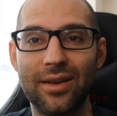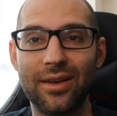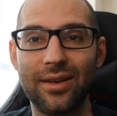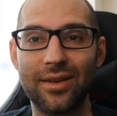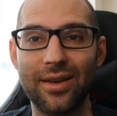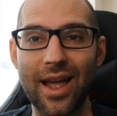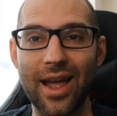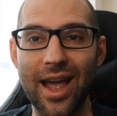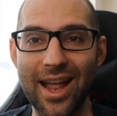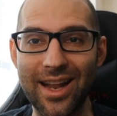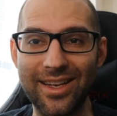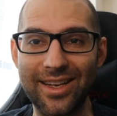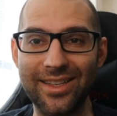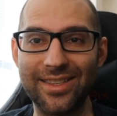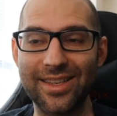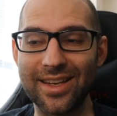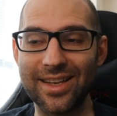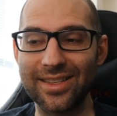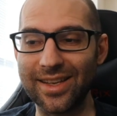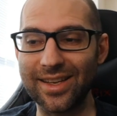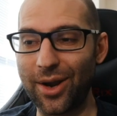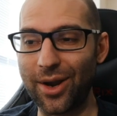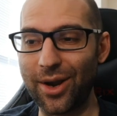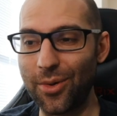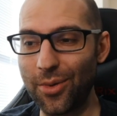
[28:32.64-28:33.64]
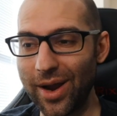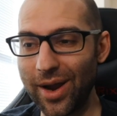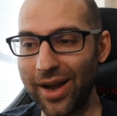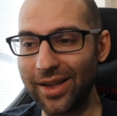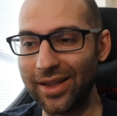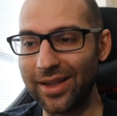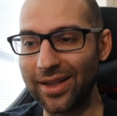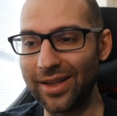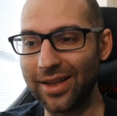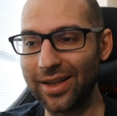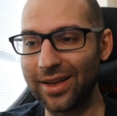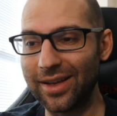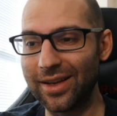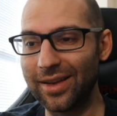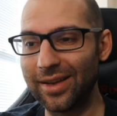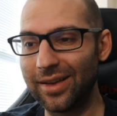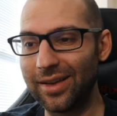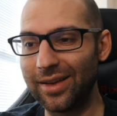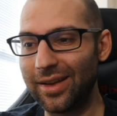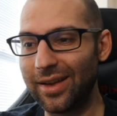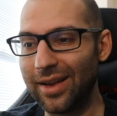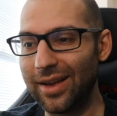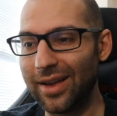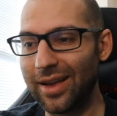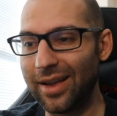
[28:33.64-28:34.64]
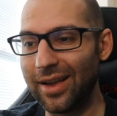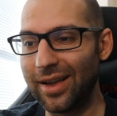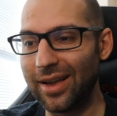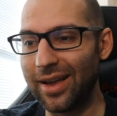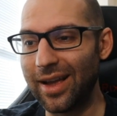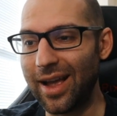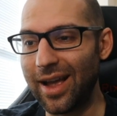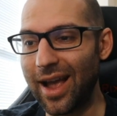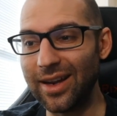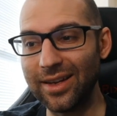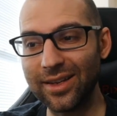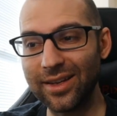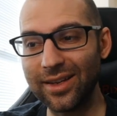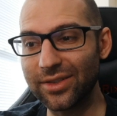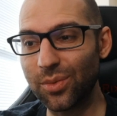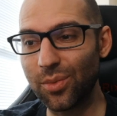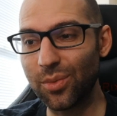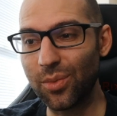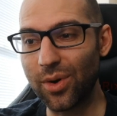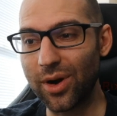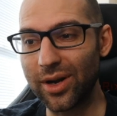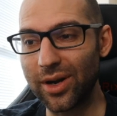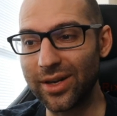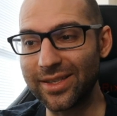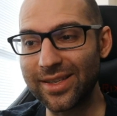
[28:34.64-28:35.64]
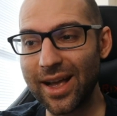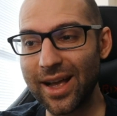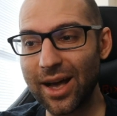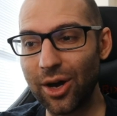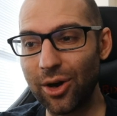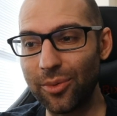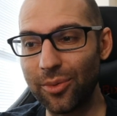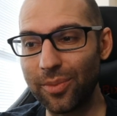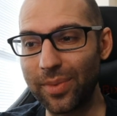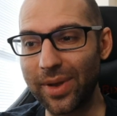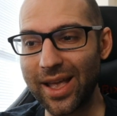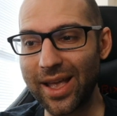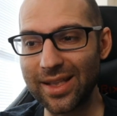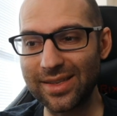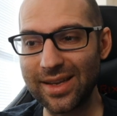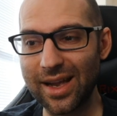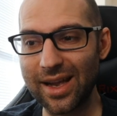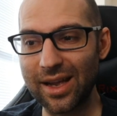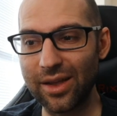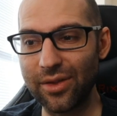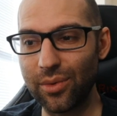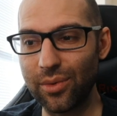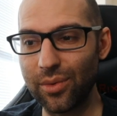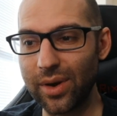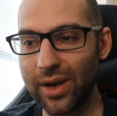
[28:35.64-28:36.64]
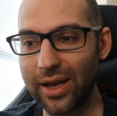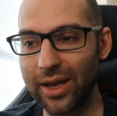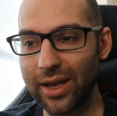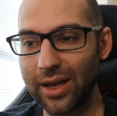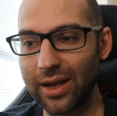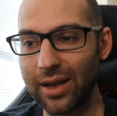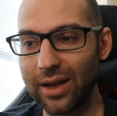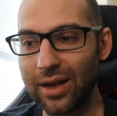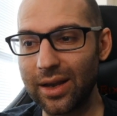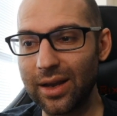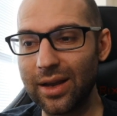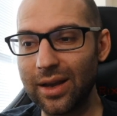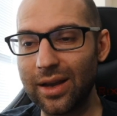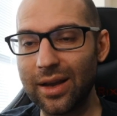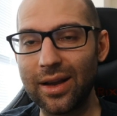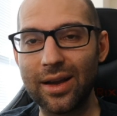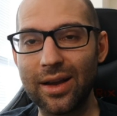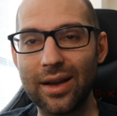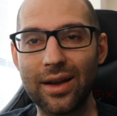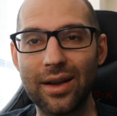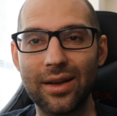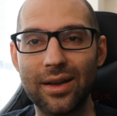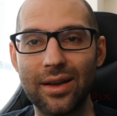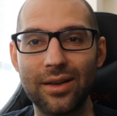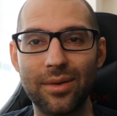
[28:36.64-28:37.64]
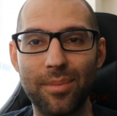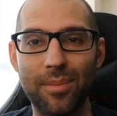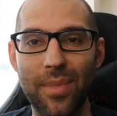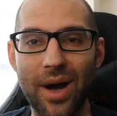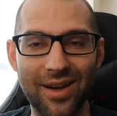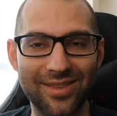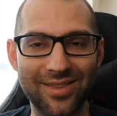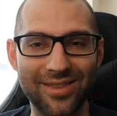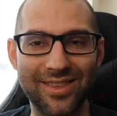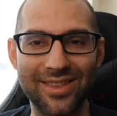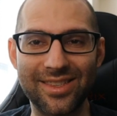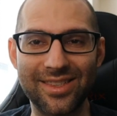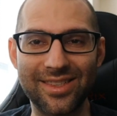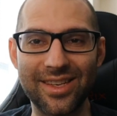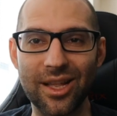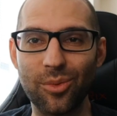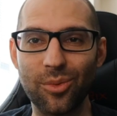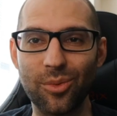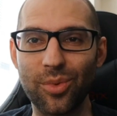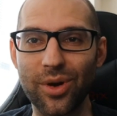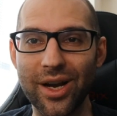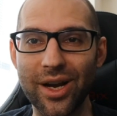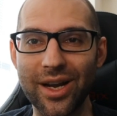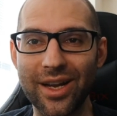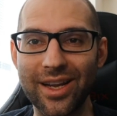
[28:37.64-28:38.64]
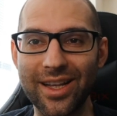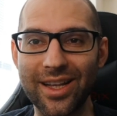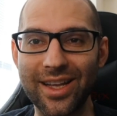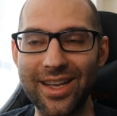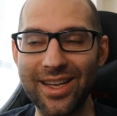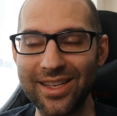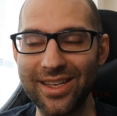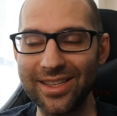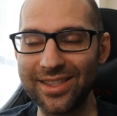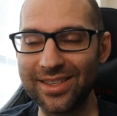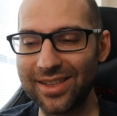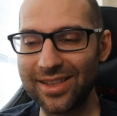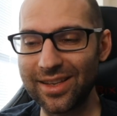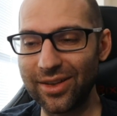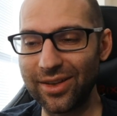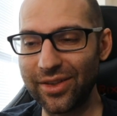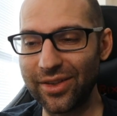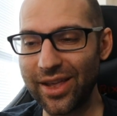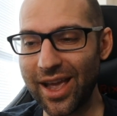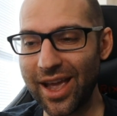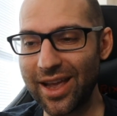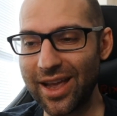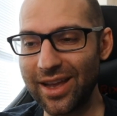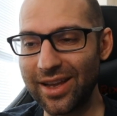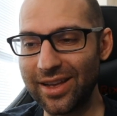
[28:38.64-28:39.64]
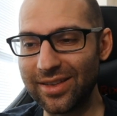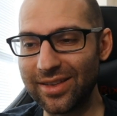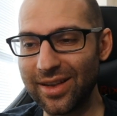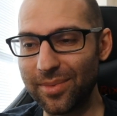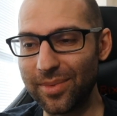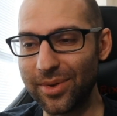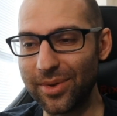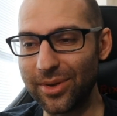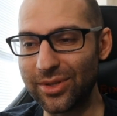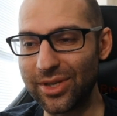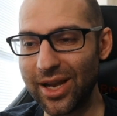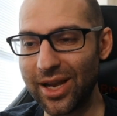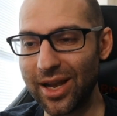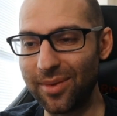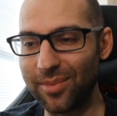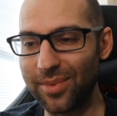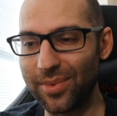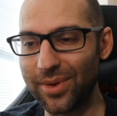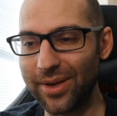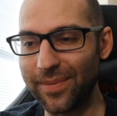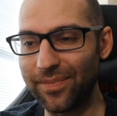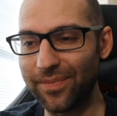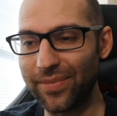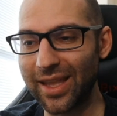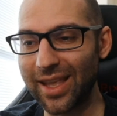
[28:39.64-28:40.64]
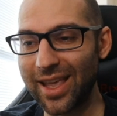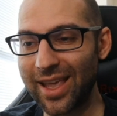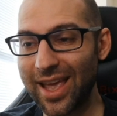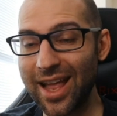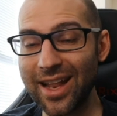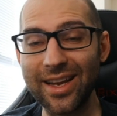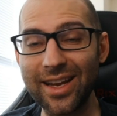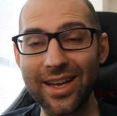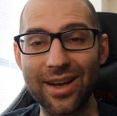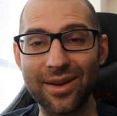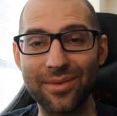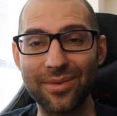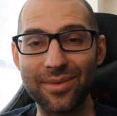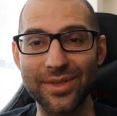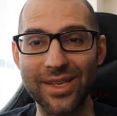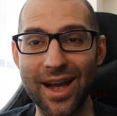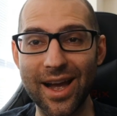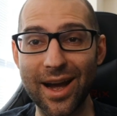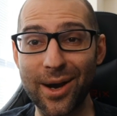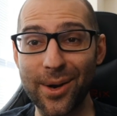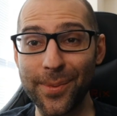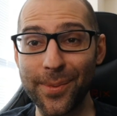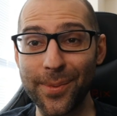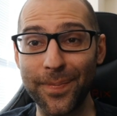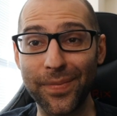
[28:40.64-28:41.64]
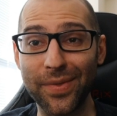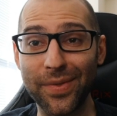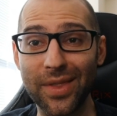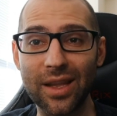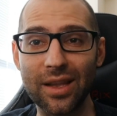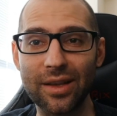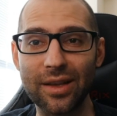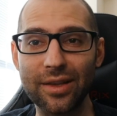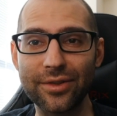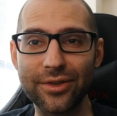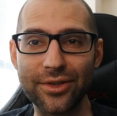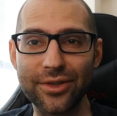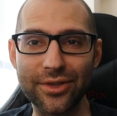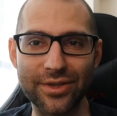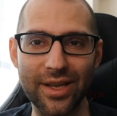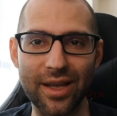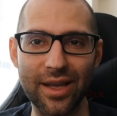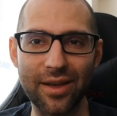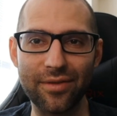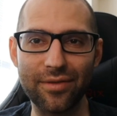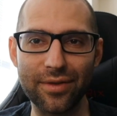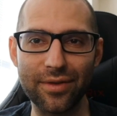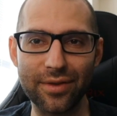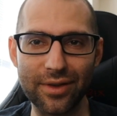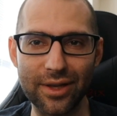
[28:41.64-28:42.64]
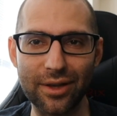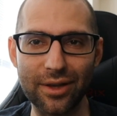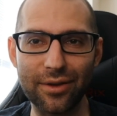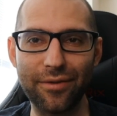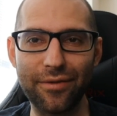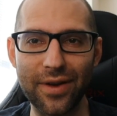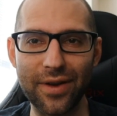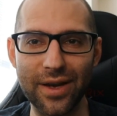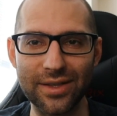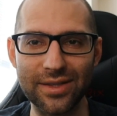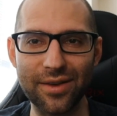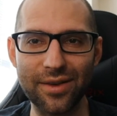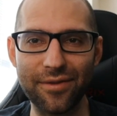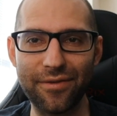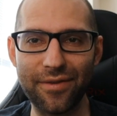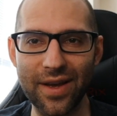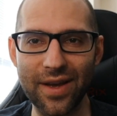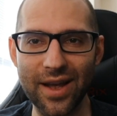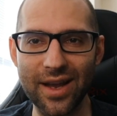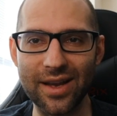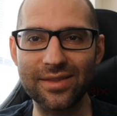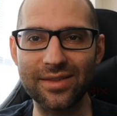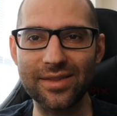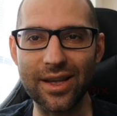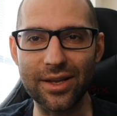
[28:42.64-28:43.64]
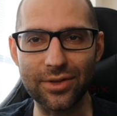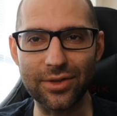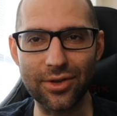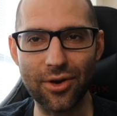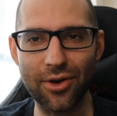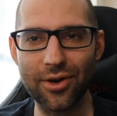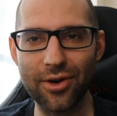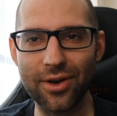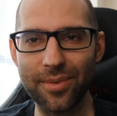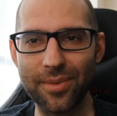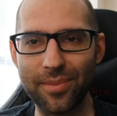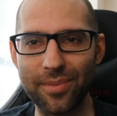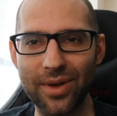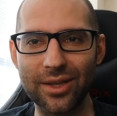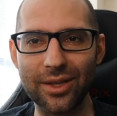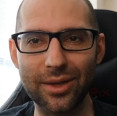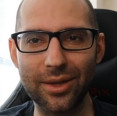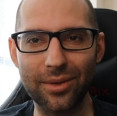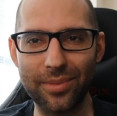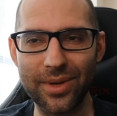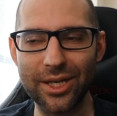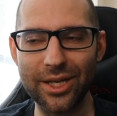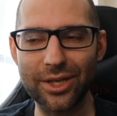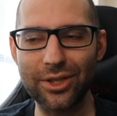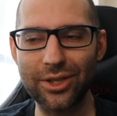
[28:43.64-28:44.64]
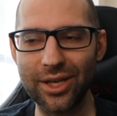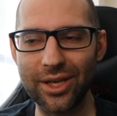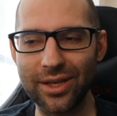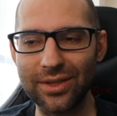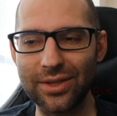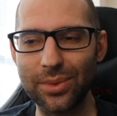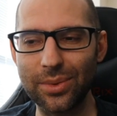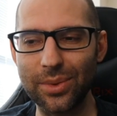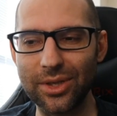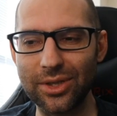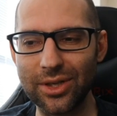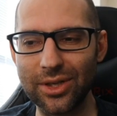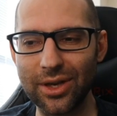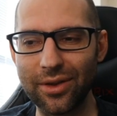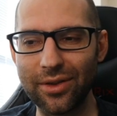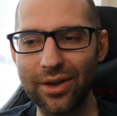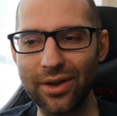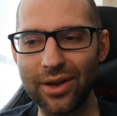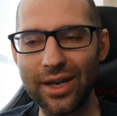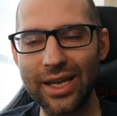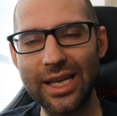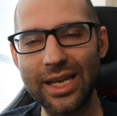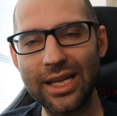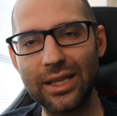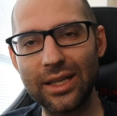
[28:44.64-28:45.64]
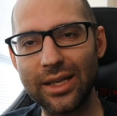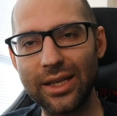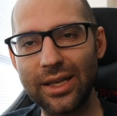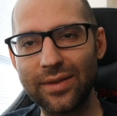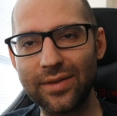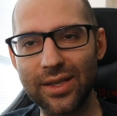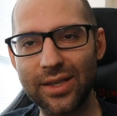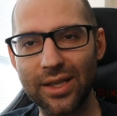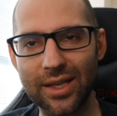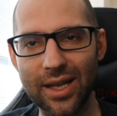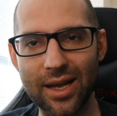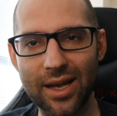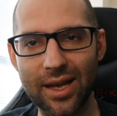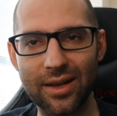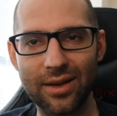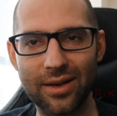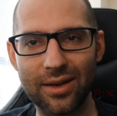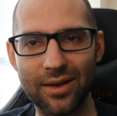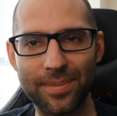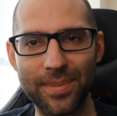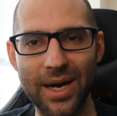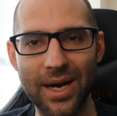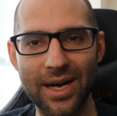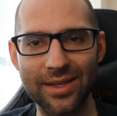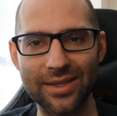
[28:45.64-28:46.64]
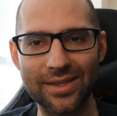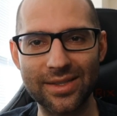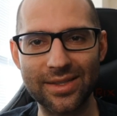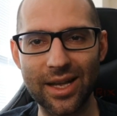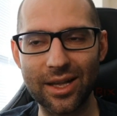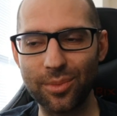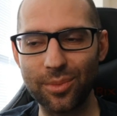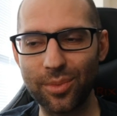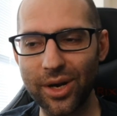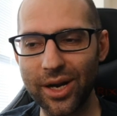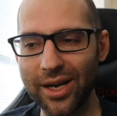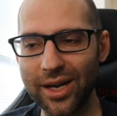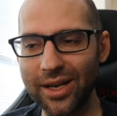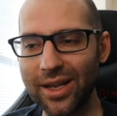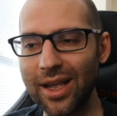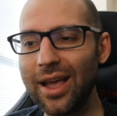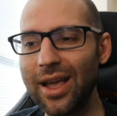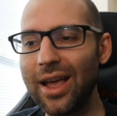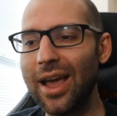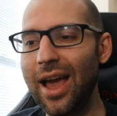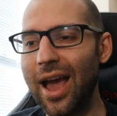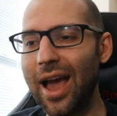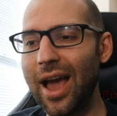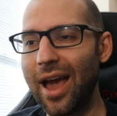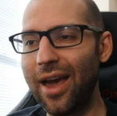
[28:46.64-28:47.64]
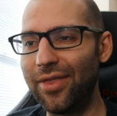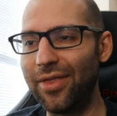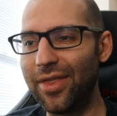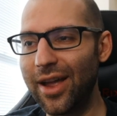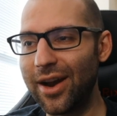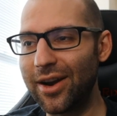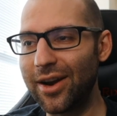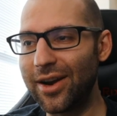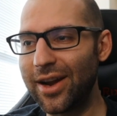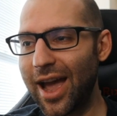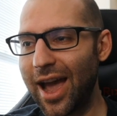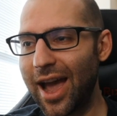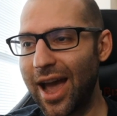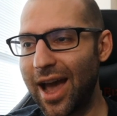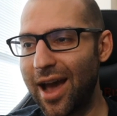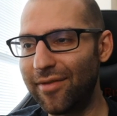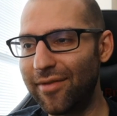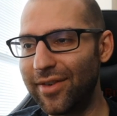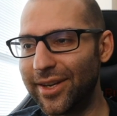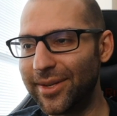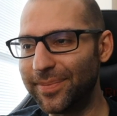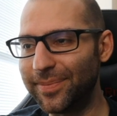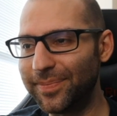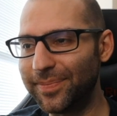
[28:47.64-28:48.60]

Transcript: Eddie says, I quit. Eddie doesn't want his help. Gets out of the ring. Mox is celebrating. He's still the AEW champion. Kenny comes out just to give a little face-to-face. They talk a little bit of shit to each other. He leaves to let Mox celebrate. And there you have it.